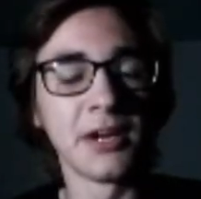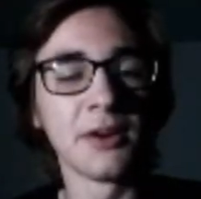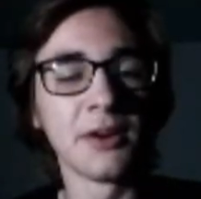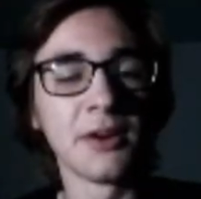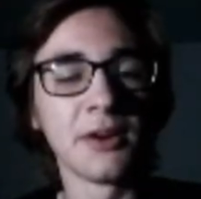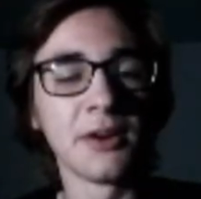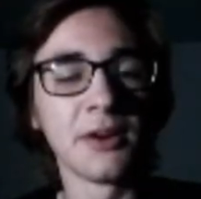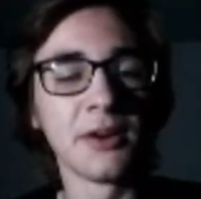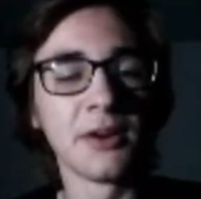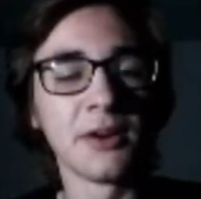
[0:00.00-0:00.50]

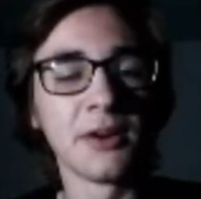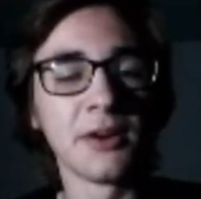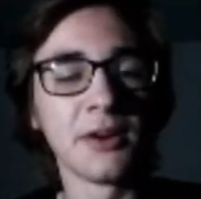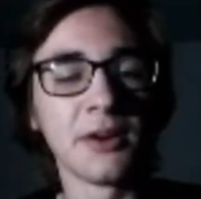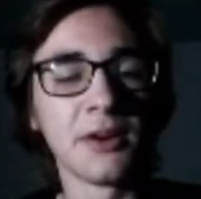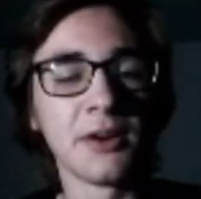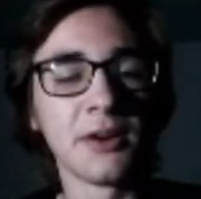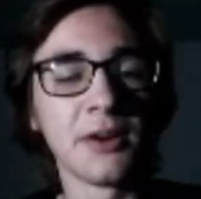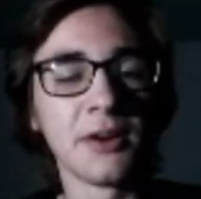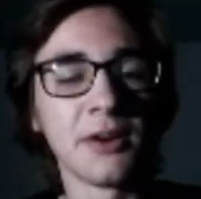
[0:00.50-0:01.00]
we see
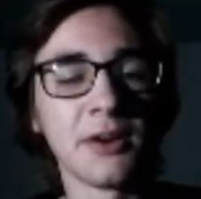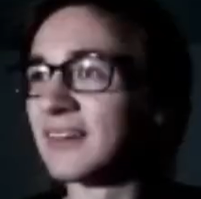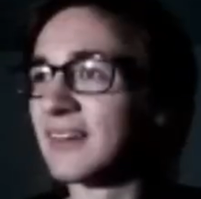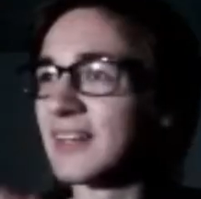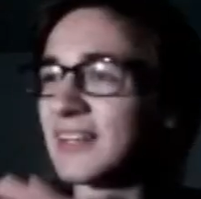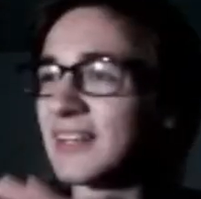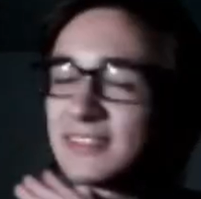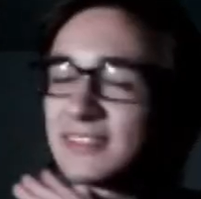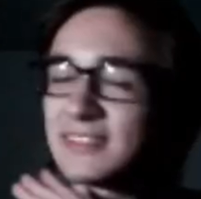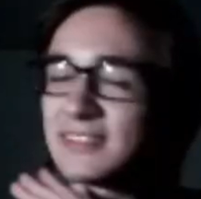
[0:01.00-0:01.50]
that
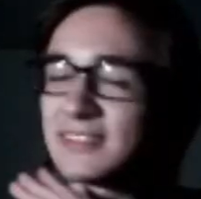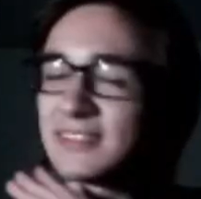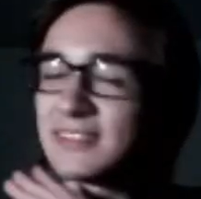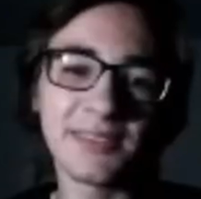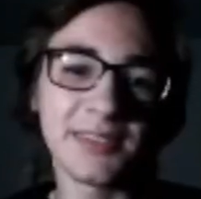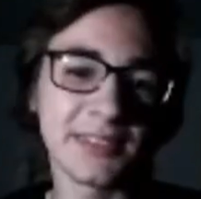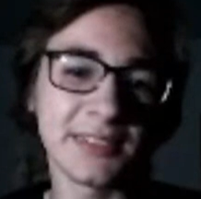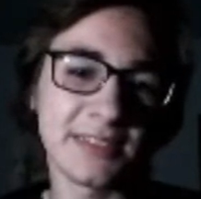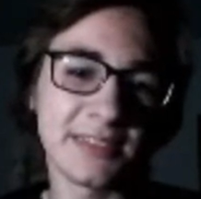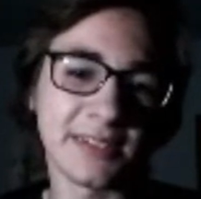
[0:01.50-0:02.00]
it doesn't
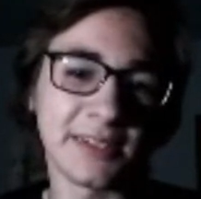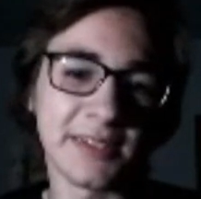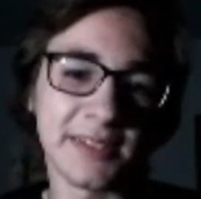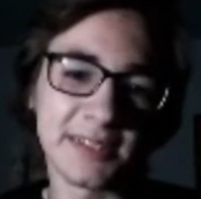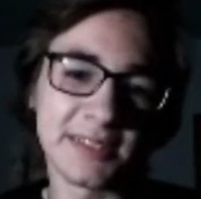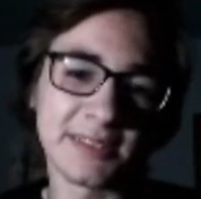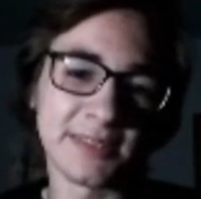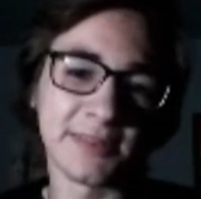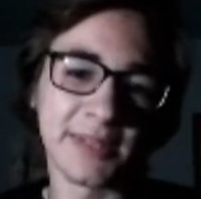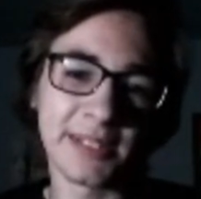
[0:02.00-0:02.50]
even start
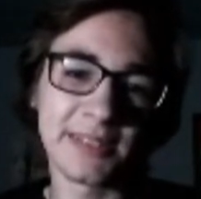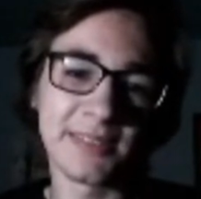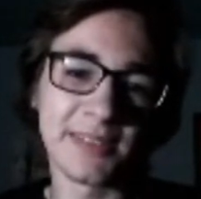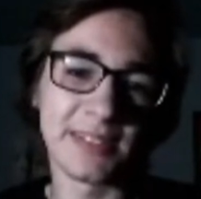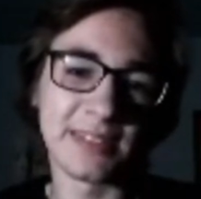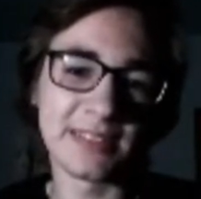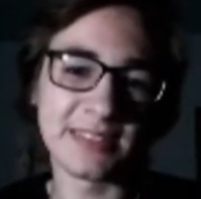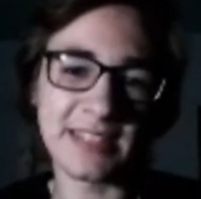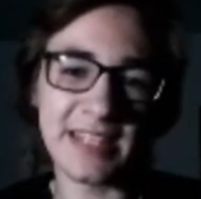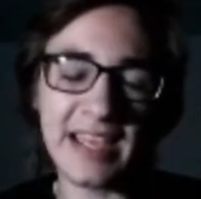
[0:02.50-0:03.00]
us directly
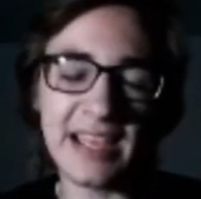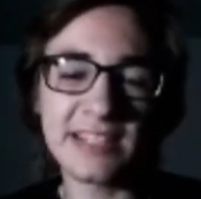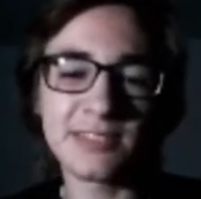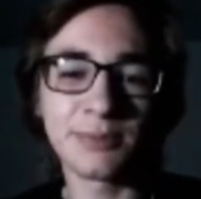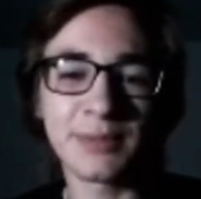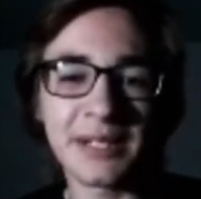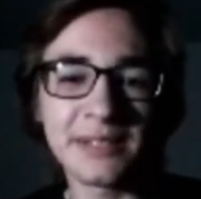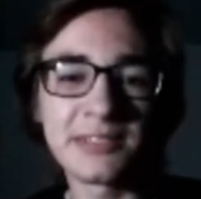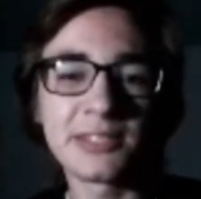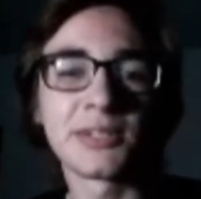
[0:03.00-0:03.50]
in SAS.
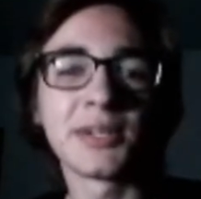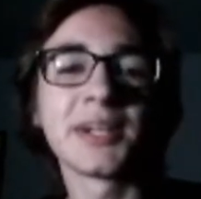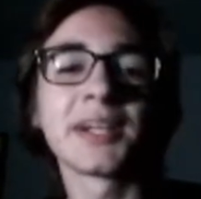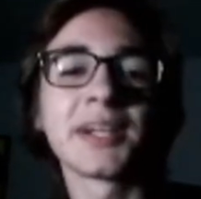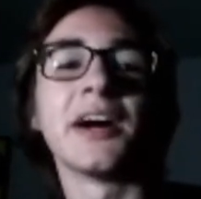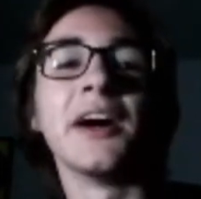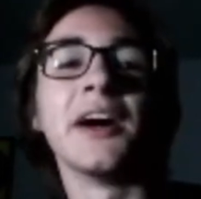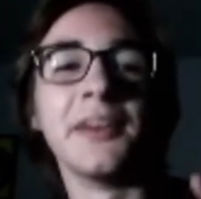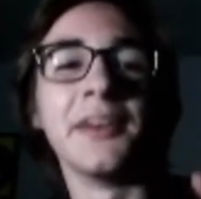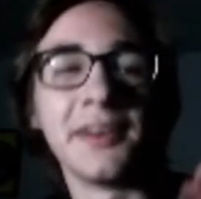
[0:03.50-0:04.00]
We have to click
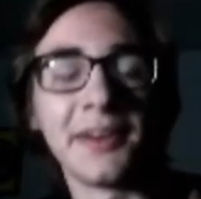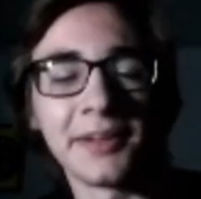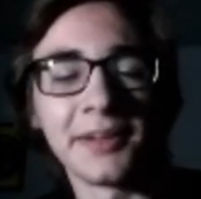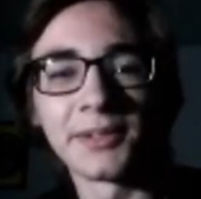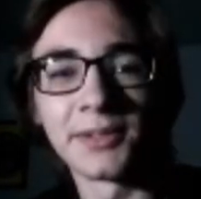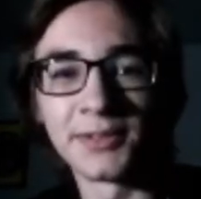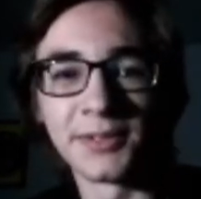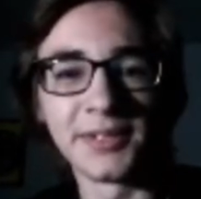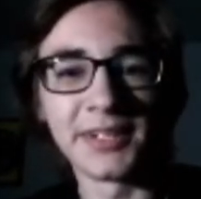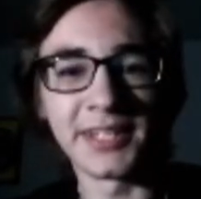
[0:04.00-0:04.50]

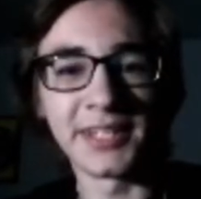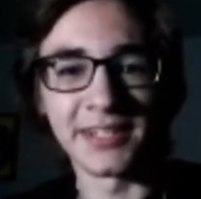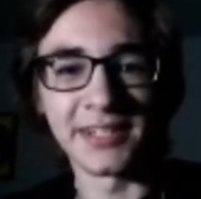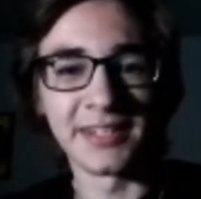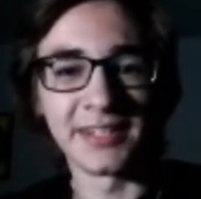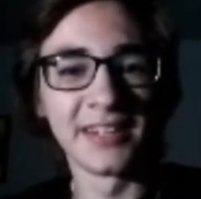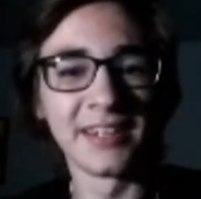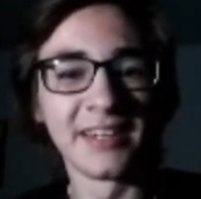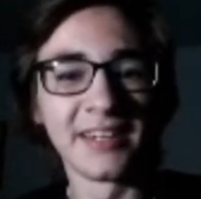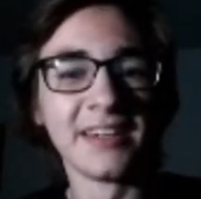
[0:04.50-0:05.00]
another
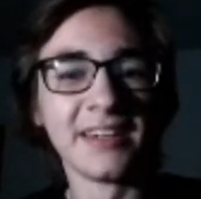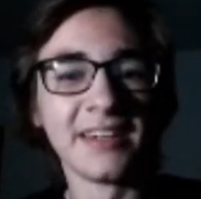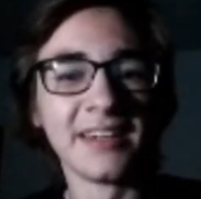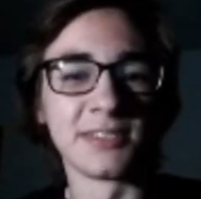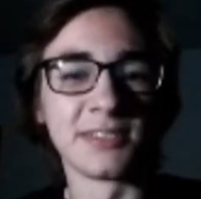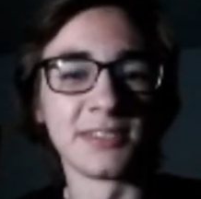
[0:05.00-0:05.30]
link. So